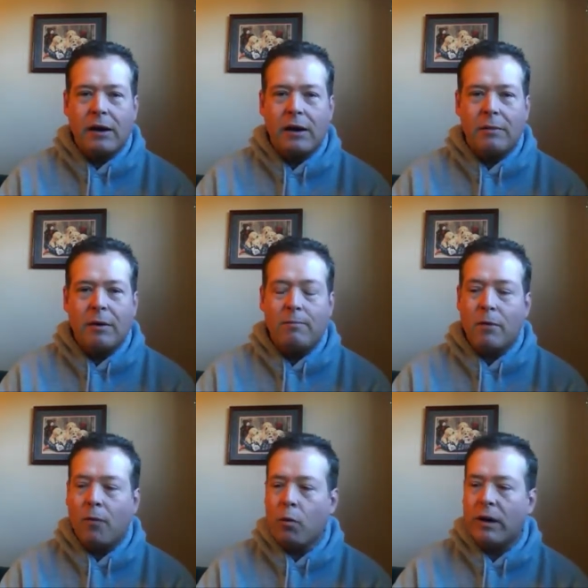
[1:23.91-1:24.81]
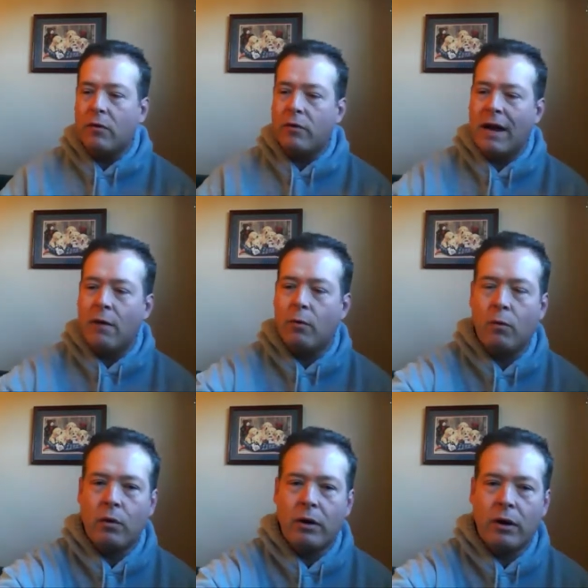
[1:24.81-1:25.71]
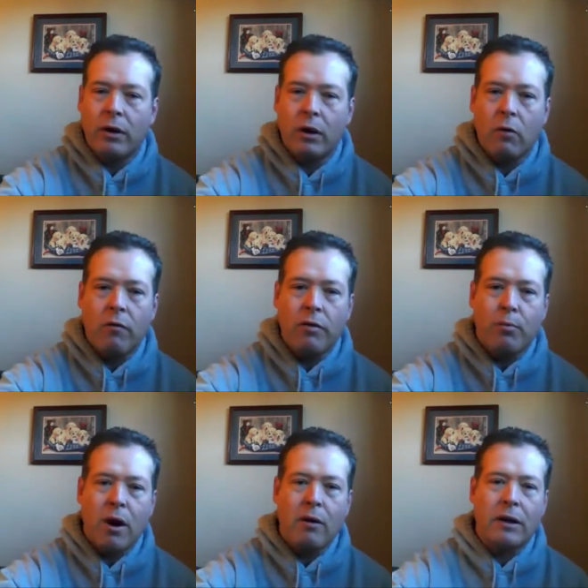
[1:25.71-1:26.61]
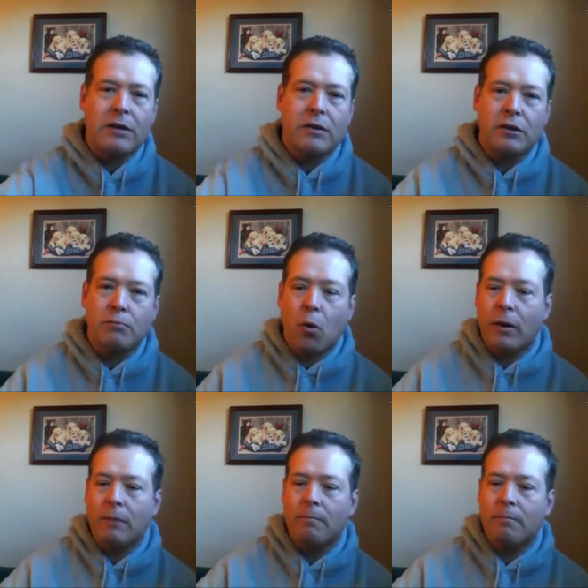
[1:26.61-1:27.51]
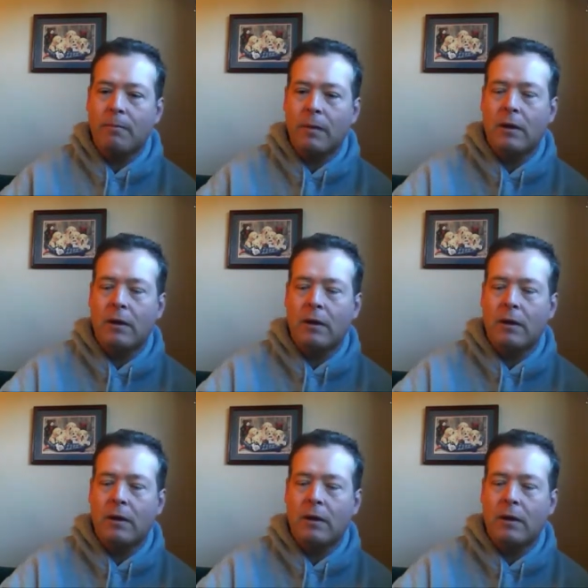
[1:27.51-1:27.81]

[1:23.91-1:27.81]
Uh, but before we do that, we want to go over the prayer list this morning.